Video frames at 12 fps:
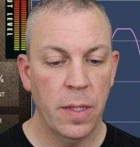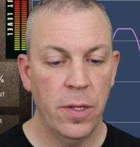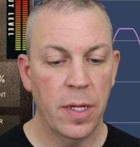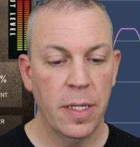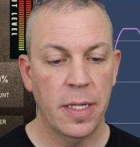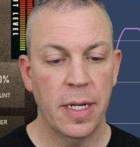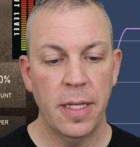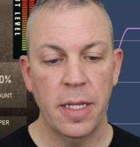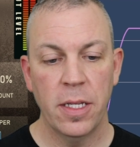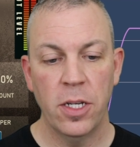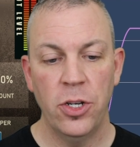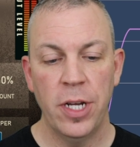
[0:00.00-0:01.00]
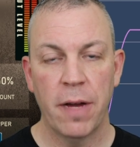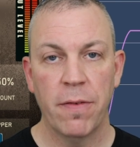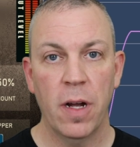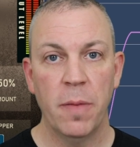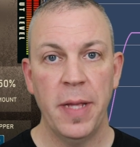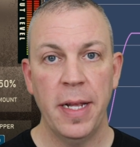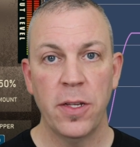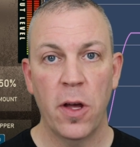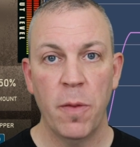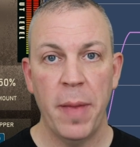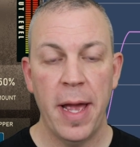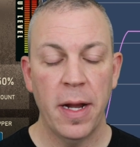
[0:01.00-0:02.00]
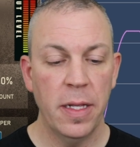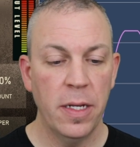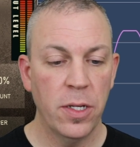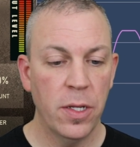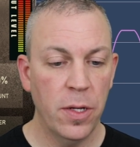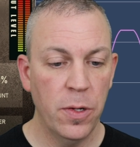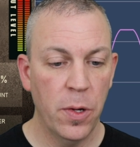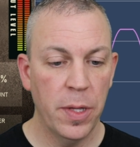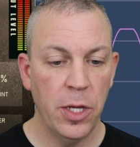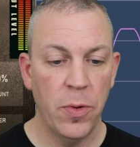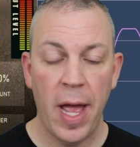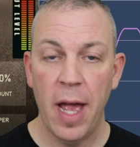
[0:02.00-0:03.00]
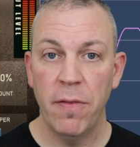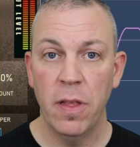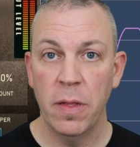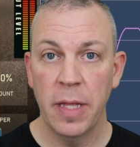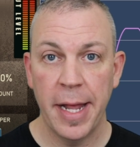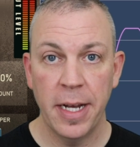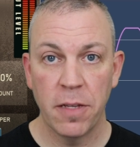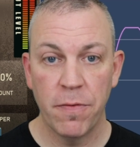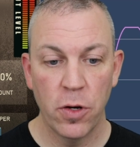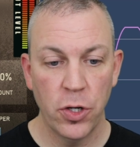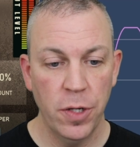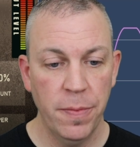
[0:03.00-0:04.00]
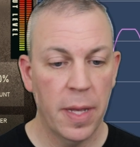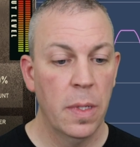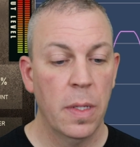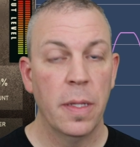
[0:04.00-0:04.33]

You can set this to check for updates automatically so you know that you have the latest version.